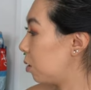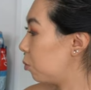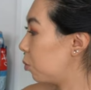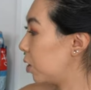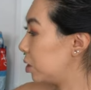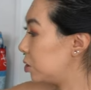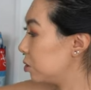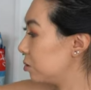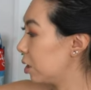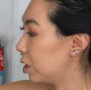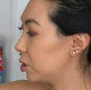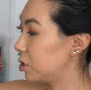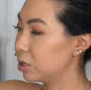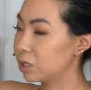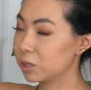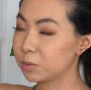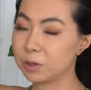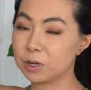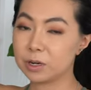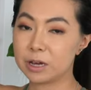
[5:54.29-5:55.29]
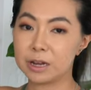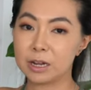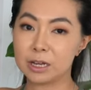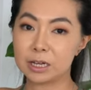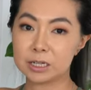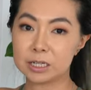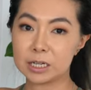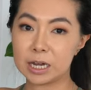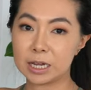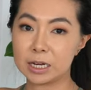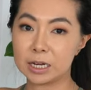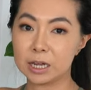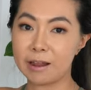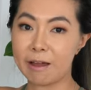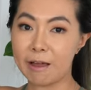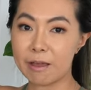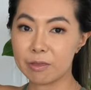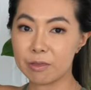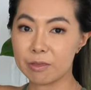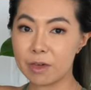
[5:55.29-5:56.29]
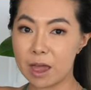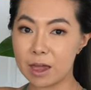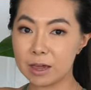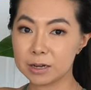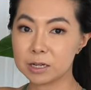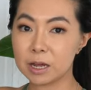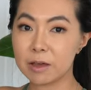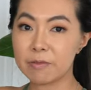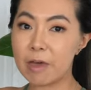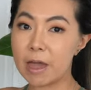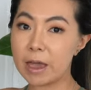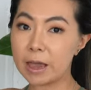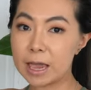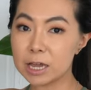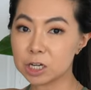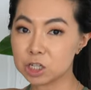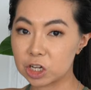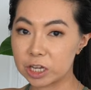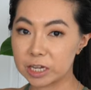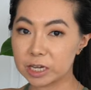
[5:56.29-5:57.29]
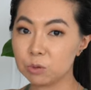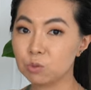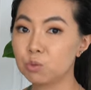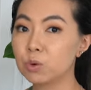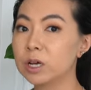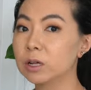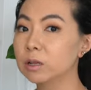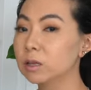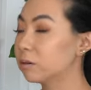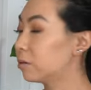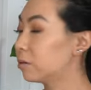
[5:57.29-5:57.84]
we do like to just put it in a container like that that actually can wheel